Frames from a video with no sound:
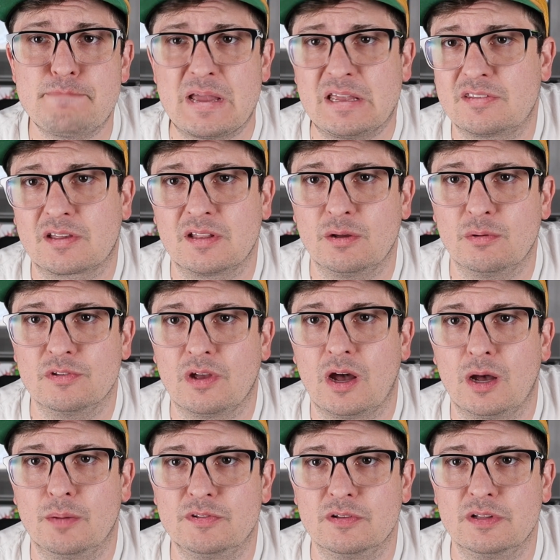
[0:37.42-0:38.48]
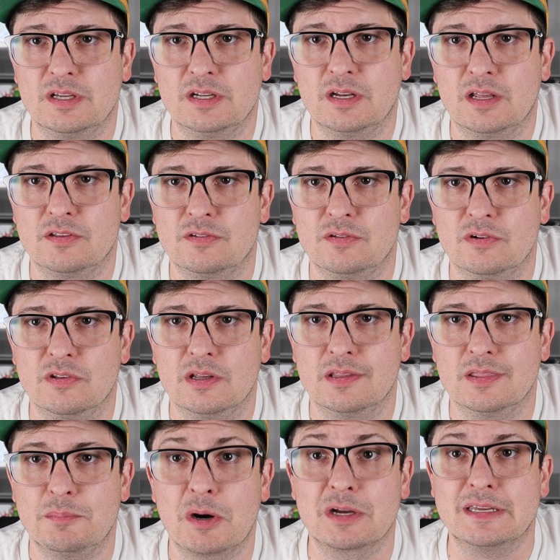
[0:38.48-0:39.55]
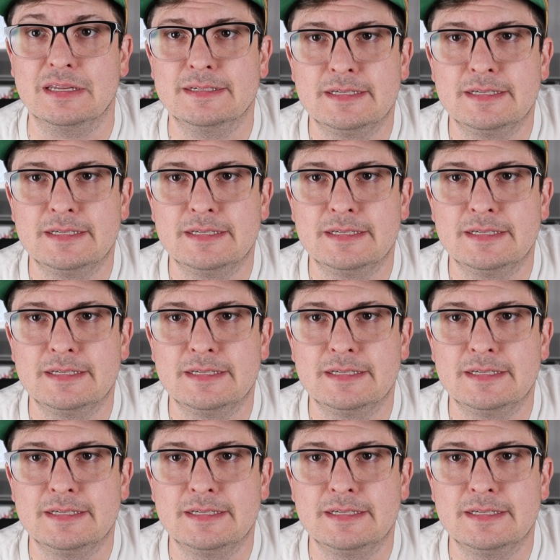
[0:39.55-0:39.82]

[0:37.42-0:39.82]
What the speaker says: Basically, it was obsolete as soon as it hit the market.